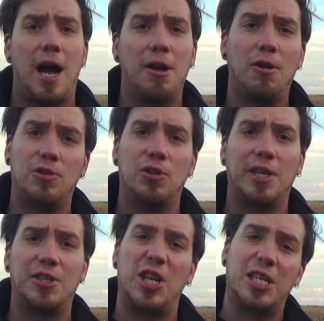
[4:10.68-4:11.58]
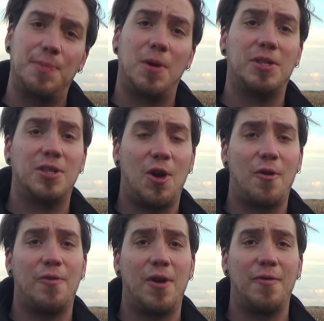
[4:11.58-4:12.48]
I also did six months
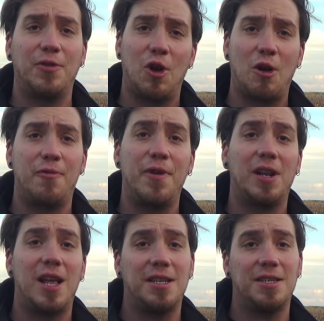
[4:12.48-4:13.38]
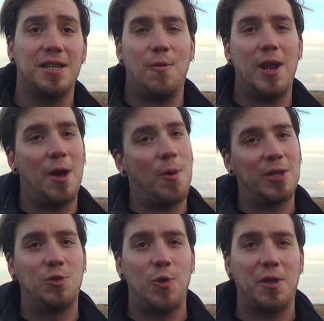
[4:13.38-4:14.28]
of uh, photography class. When I
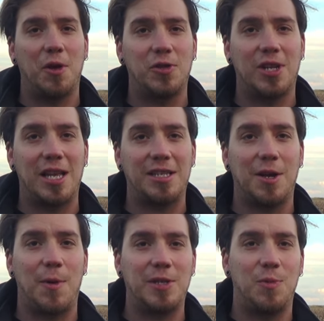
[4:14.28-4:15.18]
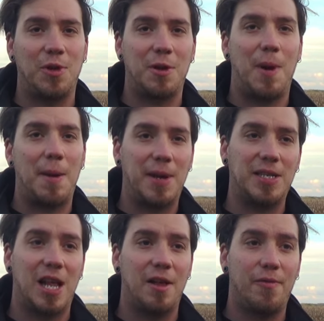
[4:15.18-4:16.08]
was doing those classes, I was wondering by
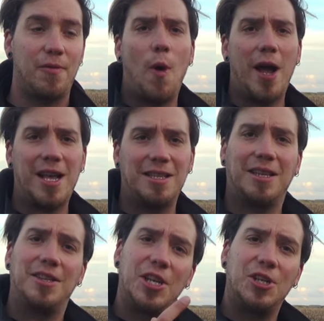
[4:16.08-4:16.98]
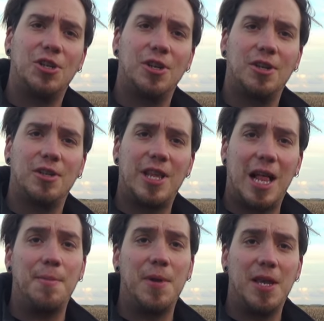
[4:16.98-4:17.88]
myself, why can a teacher
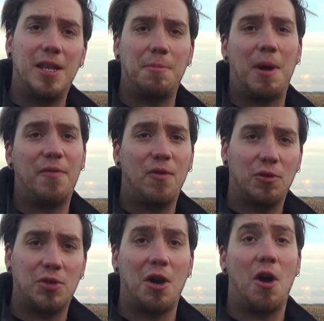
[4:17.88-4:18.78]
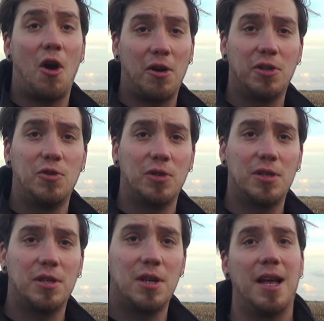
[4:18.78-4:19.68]
tell me that my photos are, aren't good
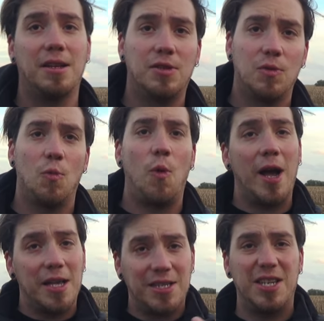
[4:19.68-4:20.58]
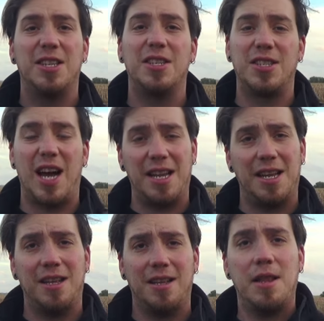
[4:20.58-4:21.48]
and why is he
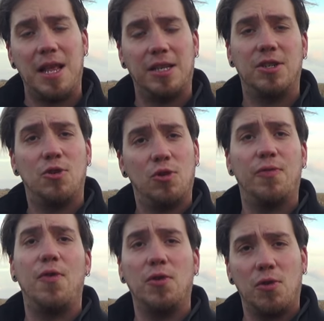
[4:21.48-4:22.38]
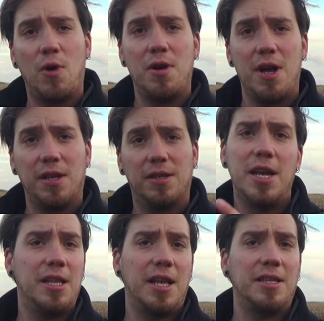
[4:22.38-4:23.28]
deciding that it's a good photo or not?
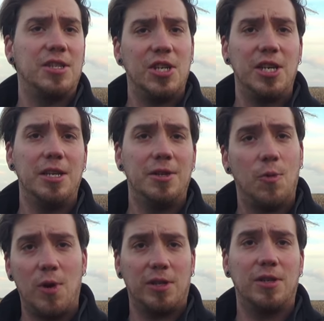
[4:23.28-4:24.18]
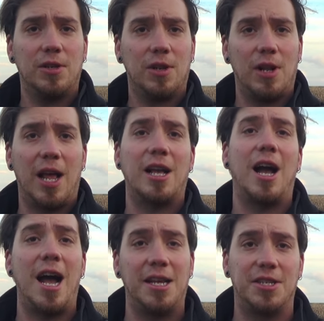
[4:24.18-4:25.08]
He didn't see the world like
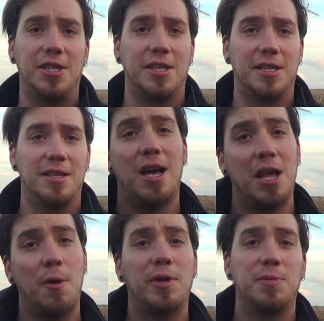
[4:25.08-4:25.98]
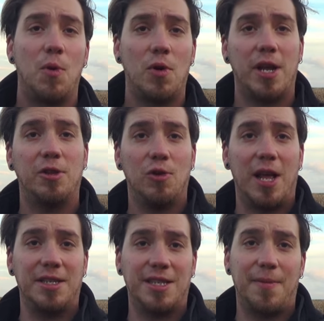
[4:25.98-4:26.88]
I see it. And I was more into
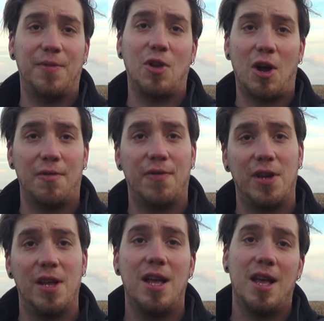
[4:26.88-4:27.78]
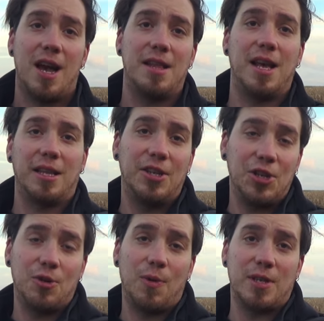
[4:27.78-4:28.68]
landscape photography and that
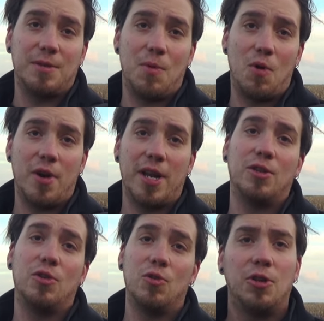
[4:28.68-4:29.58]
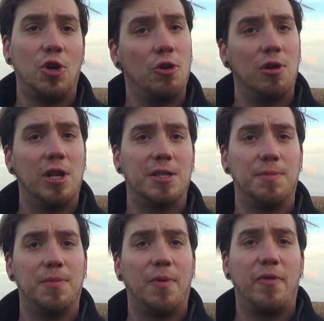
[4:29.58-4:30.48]
teacher was more into
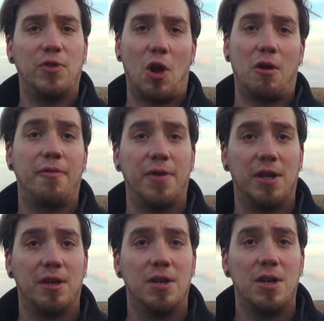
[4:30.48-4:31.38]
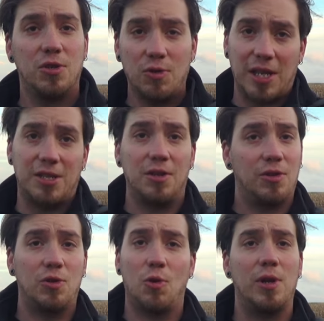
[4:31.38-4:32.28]
journalism photography. So that's a
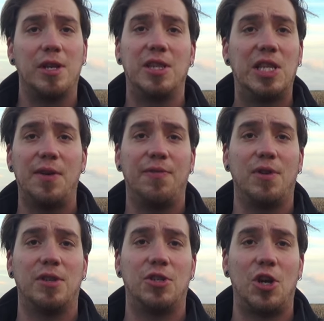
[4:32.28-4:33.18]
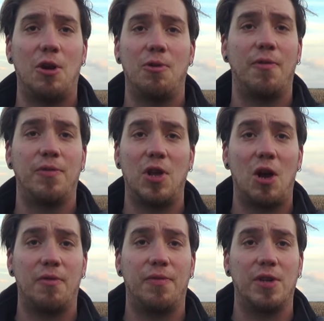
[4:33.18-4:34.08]
totally different genre of
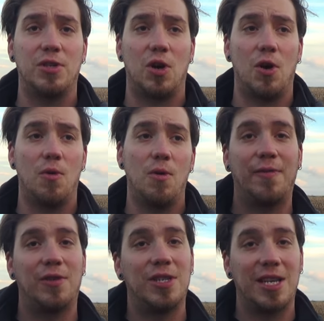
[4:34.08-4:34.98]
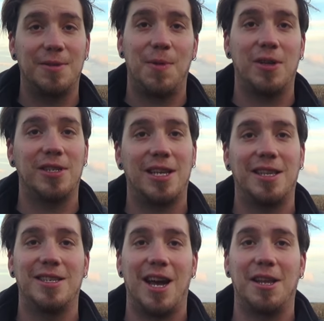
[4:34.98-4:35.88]
photography. So after six months, I
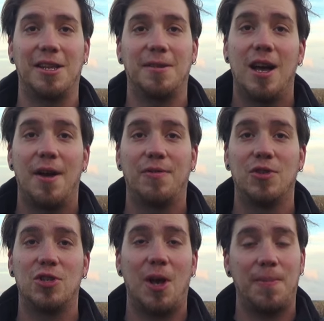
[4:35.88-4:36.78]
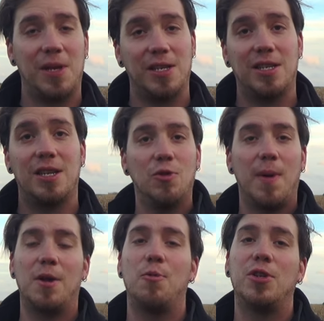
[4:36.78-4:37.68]
decided I have to stop this, do
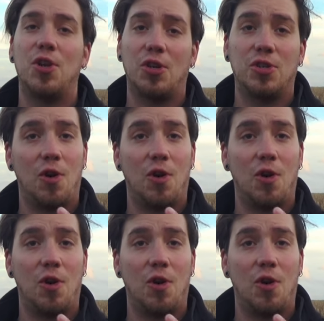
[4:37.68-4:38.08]
my research